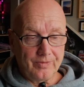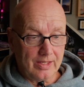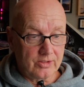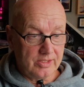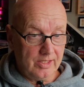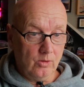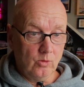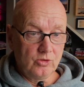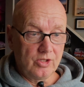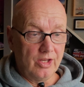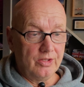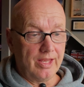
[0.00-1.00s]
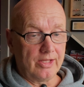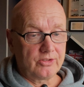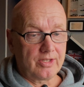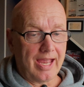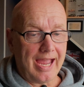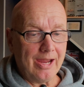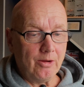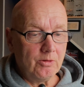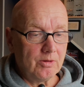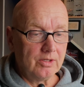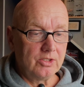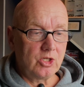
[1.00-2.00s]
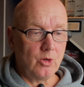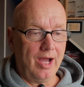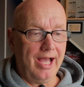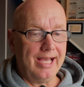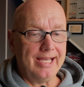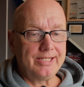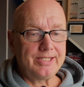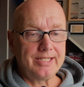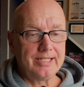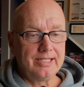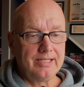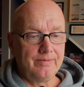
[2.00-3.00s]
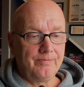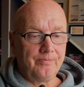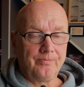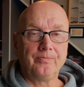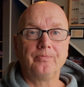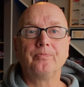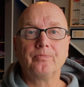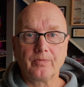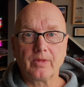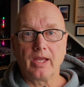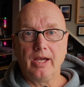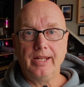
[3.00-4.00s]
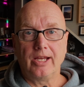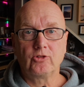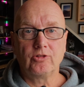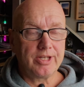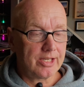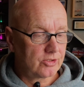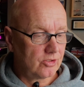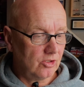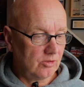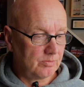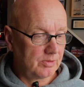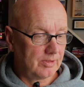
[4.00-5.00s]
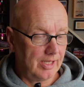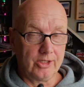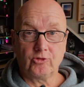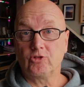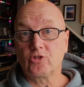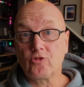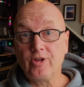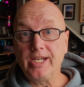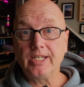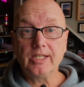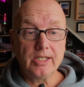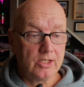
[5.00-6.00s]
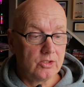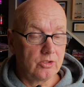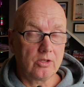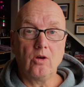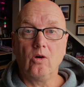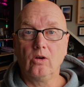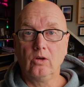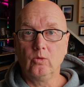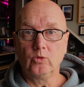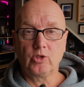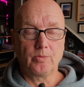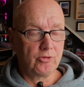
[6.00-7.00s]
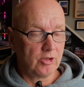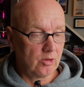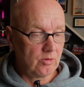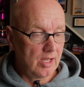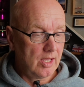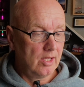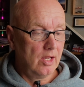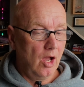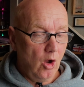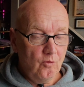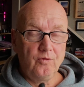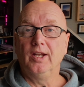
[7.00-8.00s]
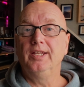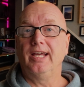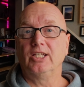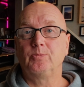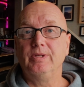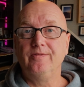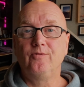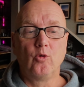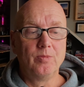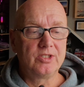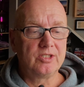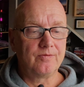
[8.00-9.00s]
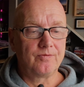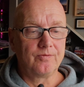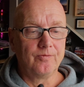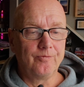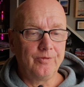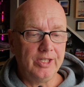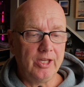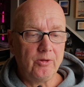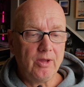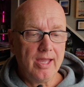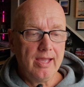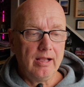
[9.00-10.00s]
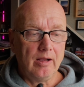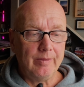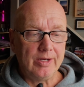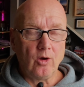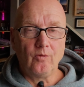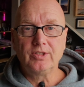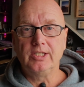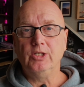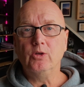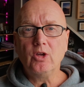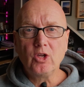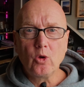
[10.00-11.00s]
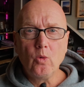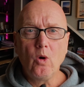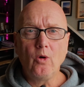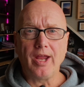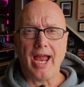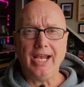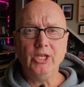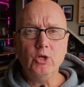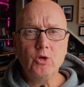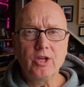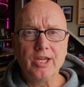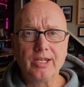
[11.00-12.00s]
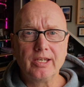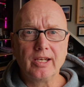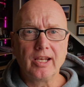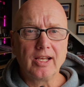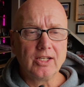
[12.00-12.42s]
that's it all done. That's how to add an extra desktop, extra screen to Car Launcher Pro. Hopefully that's been informative for you. I mean, obviously you can go on and you can